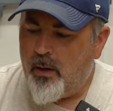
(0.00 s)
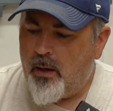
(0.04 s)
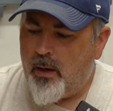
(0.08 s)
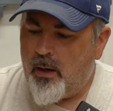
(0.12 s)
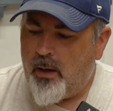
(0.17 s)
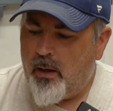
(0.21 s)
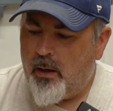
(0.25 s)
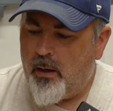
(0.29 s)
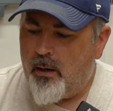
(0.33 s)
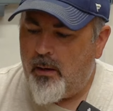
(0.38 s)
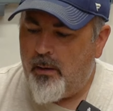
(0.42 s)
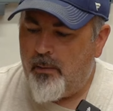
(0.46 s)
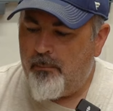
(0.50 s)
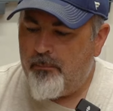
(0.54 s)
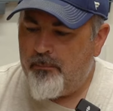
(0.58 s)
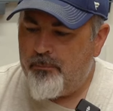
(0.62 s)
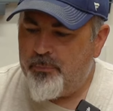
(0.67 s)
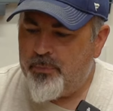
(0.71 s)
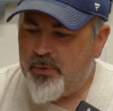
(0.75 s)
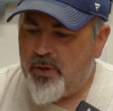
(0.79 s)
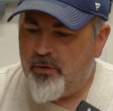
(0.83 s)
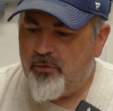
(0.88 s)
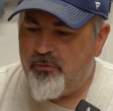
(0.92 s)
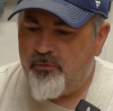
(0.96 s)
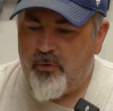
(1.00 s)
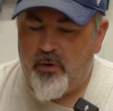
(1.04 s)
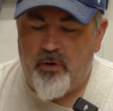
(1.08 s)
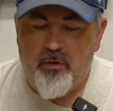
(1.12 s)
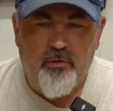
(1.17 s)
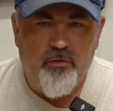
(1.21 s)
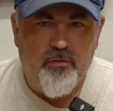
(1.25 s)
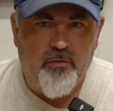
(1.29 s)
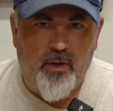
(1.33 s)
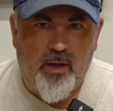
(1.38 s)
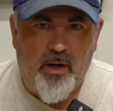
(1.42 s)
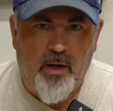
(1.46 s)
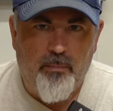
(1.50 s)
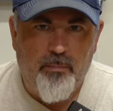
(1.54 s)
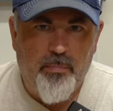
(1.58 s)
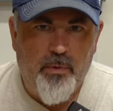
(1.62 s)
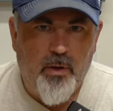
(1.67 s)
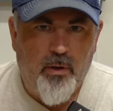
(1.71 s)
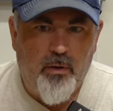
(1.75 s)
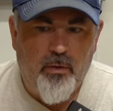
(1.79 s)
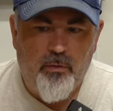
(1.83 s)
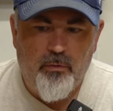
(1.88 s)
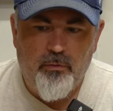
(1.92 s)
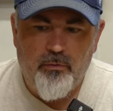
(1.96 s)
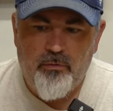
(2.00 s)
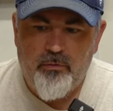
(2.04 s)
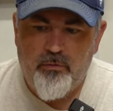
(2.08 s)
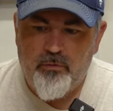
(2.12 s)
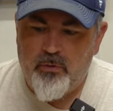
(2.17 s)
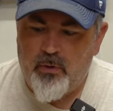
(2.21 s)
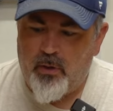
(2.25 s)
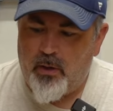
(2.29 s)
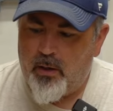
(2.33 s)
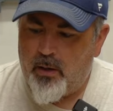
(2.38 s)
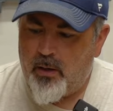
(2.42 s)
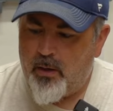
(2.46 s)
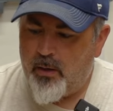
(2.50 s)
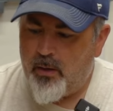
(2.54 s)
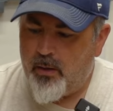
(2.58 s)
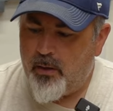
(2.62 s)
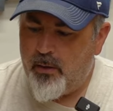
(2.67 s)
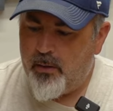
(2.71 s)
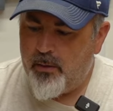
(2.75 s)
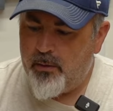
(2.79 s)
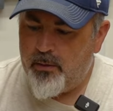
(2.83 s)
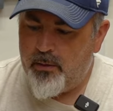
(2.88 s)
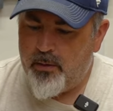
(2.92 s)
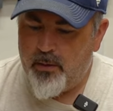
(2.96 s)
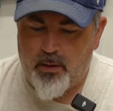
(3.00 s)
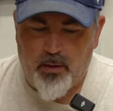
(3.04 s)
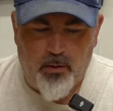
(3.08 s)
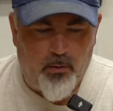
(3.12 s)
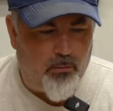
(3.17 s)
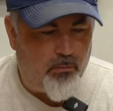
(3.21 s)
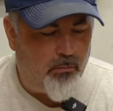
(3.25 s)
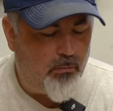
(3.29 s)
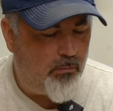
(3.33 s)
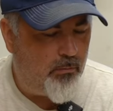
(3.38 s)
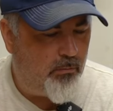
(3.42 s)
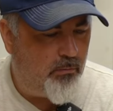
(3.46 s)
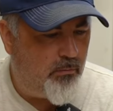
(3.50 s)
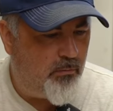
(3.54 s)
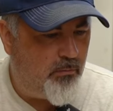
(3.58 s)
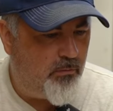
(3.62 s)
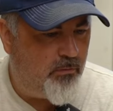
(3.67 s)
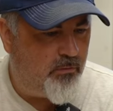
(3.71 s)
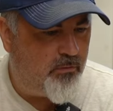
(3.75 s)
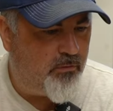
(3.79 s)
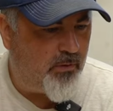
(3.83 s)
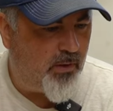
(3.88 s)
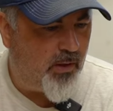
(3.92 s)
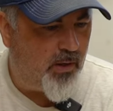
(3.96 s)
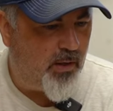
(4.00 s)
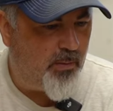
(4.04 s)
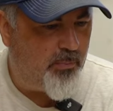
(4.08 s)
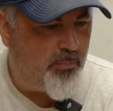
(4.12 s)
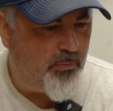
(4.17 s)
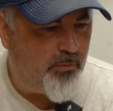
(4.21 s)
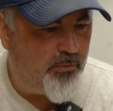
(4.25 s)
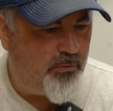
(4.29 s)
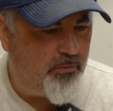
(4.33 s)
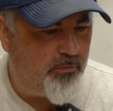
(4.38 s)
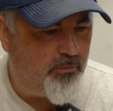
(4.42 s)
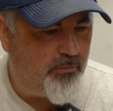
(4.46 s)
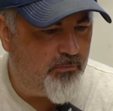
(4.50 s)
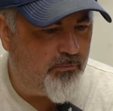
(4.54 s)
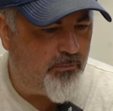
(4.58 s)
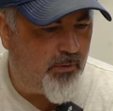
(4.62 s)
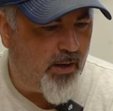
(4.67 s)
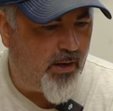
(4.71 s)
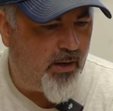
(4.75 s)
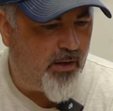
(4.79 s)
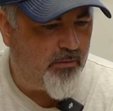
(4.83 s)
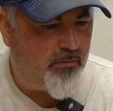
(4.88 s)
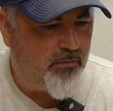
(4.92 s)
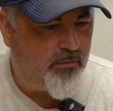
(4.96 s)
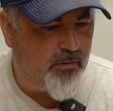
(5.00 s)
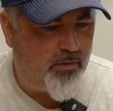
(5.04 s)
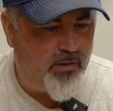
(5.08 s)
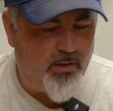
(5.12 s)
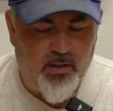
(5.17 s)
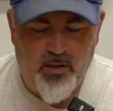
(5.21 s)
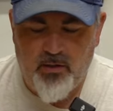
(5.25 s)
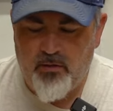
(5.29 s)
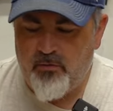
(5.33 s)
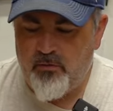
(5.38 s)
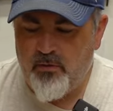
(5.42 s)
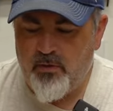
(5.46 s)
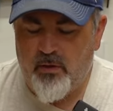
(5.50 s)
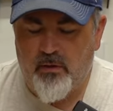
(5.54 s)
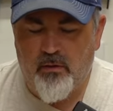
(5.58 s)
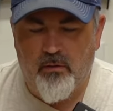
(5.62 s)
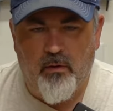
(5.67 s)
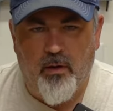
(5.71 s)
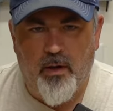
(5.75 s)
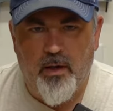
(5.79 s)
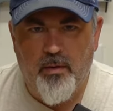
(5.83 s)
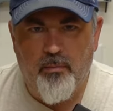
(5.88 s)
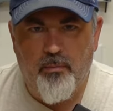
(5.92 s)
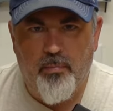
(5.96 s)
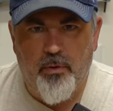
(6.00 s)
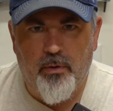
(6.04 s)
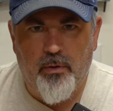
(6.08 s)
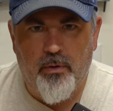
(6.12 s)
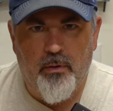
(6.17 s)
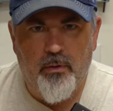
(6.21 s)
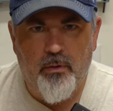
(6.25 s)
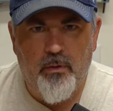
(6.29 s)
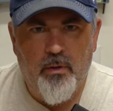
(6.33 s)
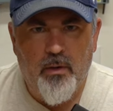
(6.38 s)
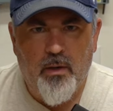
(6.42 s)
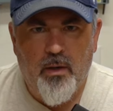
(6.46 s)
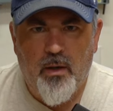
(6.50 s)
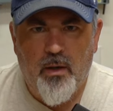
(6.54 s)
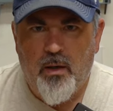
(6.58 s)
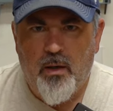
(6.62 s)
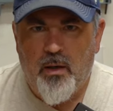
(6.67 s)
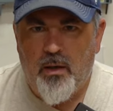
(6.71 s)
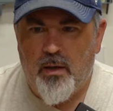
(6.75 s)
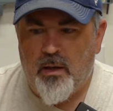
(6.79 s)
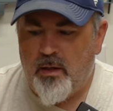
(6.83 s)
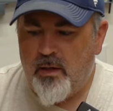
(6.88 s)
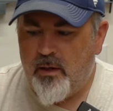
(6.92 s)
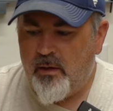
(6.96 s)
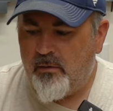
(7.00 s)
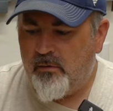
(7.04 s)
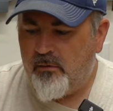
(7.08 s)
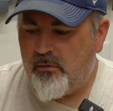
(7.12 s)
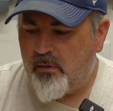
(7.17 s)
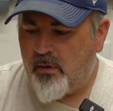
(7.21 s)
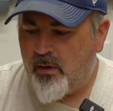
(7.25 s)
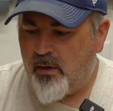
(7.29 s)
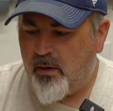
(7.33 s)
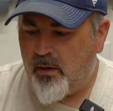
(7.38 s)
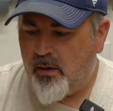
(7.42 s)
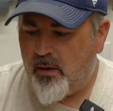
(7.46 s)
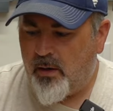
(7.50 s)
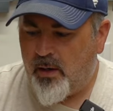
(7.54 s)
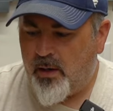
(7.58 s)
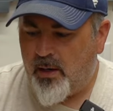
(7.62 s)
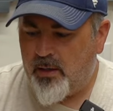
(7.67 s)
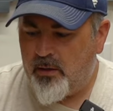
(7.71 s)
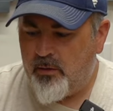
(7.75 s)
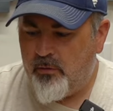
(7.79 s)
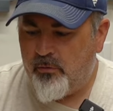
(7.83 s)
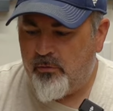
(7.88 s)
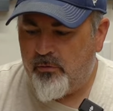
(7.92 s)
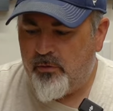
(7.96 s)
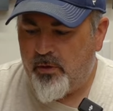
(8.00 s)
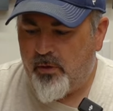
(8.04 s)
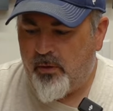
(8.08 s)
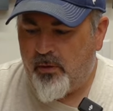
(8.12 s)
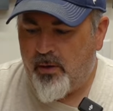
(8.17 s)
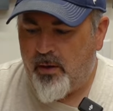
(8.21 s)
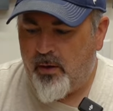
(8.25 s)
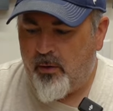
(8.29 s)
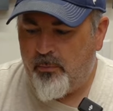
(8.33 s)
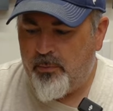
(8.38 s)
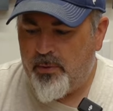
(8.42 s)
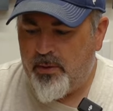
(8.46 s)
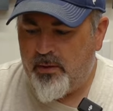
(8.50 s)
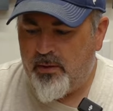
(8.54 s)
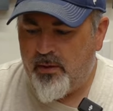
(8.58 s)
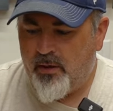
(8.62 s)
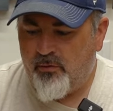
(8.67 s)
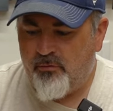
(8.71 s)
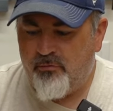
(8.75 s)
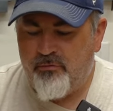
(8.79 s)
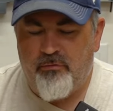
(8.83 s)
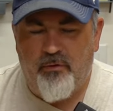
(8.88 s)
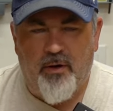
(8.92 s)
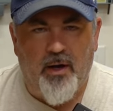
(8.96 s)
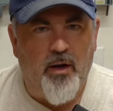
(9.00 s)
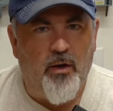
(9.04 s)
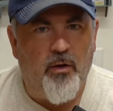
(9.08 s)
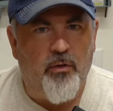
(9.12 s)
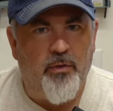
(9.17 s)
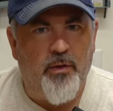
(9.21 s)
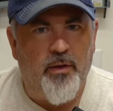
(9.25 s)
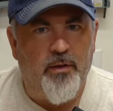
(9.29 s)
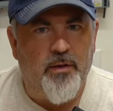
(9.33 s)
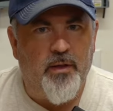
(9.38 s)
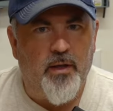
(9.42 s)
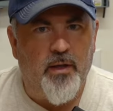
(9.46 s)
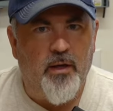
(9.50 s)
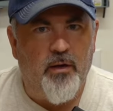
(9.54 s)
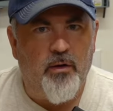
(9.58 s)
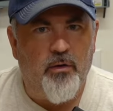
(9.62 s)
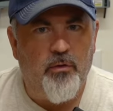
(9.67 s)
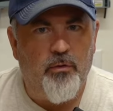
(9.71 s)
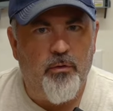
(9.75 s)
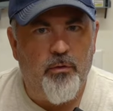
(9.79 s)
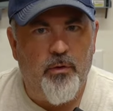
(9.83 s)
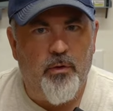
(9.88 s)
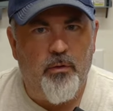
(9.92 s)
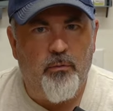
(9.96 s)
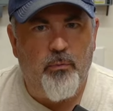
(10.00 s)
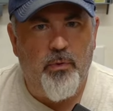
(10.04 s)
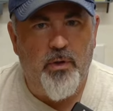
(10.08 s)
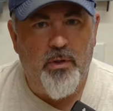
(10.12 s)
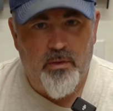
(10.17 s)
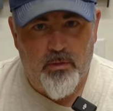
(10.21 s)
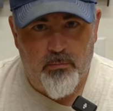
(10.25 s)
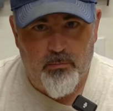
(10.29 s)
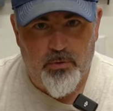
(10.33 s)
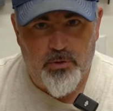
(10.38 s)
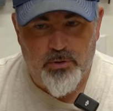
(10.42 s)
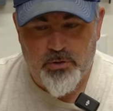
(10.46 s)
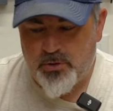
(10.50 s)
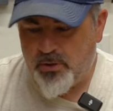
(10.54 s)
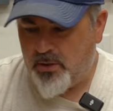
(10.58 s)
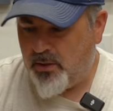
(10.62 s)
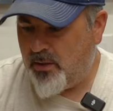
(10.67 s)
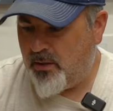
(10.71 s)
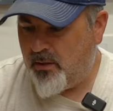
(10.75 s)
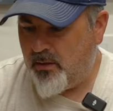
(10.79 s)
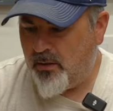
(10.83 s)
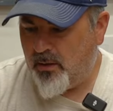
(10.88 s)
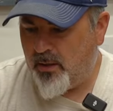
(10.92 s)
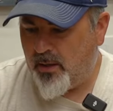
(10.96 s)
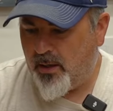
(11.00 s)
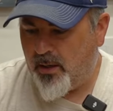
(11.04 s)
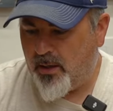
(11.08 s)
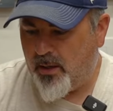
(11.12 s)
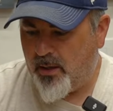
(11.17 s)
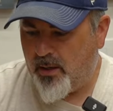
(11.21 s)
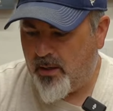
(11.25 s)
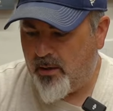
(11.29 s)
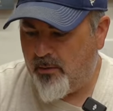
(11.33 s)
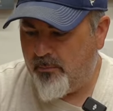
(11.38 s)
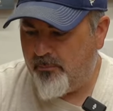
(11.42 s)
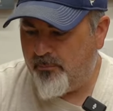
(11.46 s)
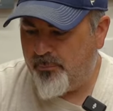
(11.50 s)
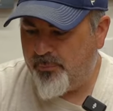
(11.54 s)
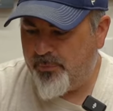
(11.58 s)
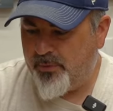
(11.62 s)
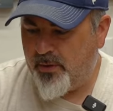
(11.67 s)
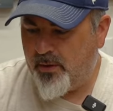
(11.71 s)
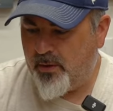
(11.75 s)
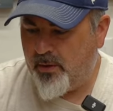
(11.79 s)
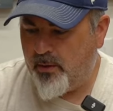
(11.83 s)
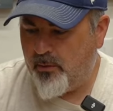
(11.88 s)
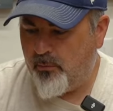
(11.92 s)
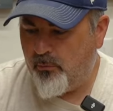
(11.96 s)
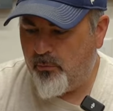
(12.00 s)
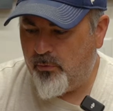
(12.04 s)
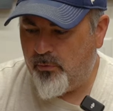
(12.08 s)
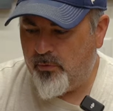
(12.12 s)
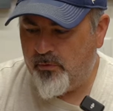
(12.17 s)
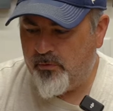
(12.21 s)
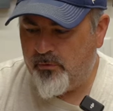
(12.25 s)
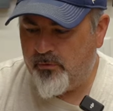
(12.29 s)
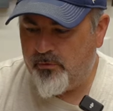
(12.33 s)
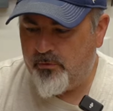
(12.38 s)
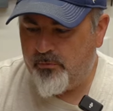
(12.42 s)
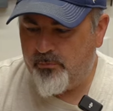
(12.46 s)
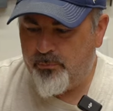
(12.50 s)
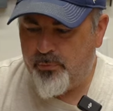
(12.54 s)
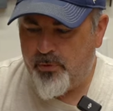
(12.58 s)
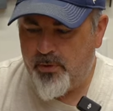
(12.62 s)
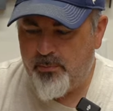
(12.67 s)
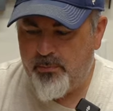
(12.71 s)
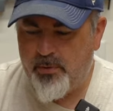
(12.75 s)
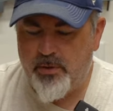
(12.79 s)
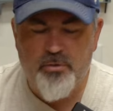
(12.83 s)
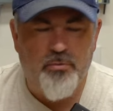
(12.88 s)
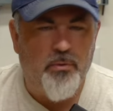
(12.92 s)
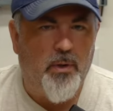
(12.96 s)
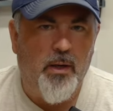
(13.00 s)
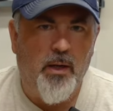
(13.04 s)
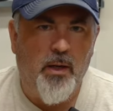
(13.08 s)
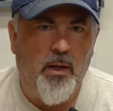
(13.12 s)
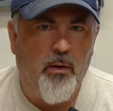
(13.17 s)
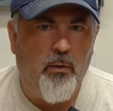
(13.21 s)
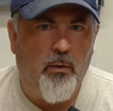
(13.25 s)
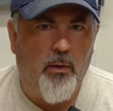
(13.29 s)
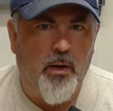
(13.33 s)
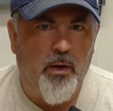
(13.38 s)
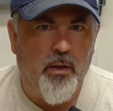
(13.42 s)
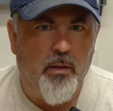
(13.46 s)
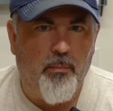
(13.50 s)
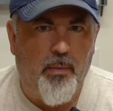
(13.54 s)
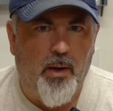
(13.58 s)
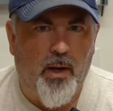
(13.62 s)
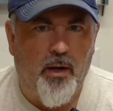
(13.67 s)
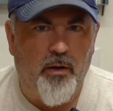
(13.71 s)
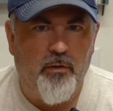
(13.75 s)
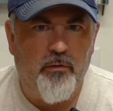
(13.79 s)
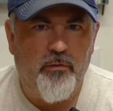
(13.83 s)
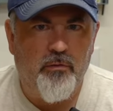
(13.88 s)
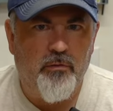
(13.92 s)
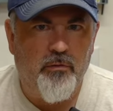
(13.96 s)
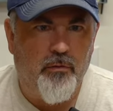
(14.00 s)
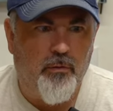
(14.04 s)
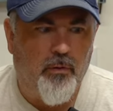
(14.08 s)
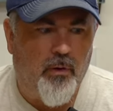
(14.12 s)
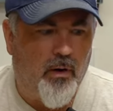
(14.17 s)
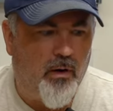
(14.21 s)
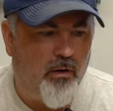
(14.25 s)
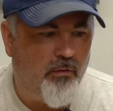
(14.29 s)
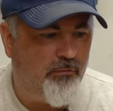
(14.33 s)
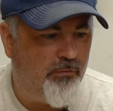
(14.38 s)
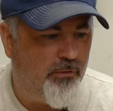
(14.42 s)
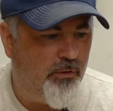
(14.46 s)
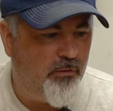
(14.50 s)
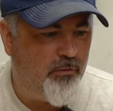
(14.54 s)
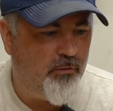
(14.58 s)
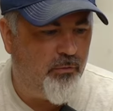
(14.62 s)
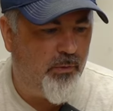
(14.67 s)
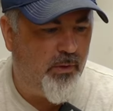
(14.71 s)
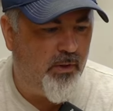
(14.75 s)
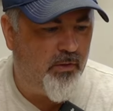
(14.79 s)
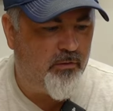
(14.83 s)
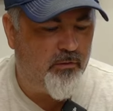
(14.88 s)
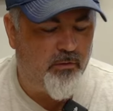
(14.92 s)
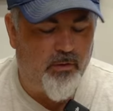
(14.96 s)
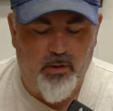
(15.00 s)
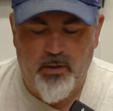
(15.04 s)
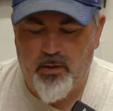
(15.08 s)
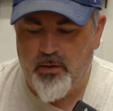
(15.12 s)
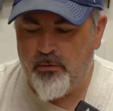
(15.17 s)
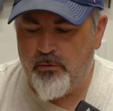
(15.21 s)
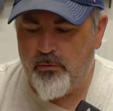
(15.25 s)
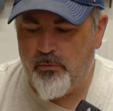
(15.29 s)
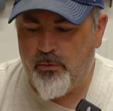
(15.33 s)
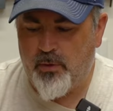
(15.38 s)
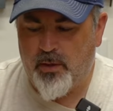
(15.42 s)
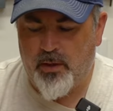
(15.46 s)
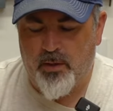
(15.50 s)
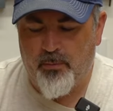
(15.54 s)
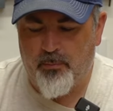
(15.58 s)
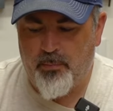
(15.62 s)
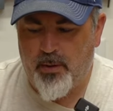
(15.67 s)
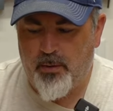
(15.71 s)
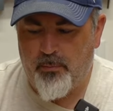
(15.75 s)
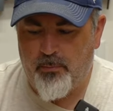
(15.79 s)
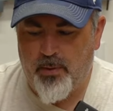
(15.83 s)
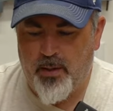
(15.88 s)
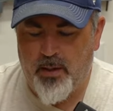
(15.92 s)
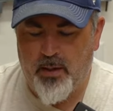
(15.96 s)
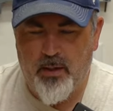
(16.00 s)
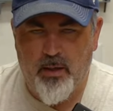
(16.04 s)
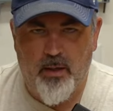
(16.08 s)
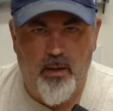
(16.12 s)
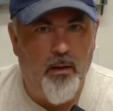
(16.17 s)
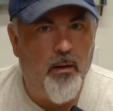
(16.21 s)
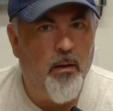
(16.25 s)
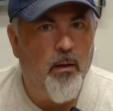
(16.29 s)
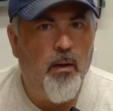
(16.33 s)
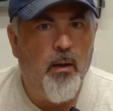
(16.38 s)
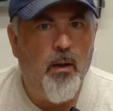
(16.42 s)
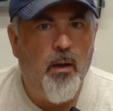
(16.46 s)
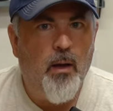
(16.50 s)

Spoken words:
As far as setup goes, you know, setup was fast and easy in LightBurn. I used their LB dev file that they included with the machine, and it was pretty much ready to go out of the box. There are a few tweaks that I do recommend making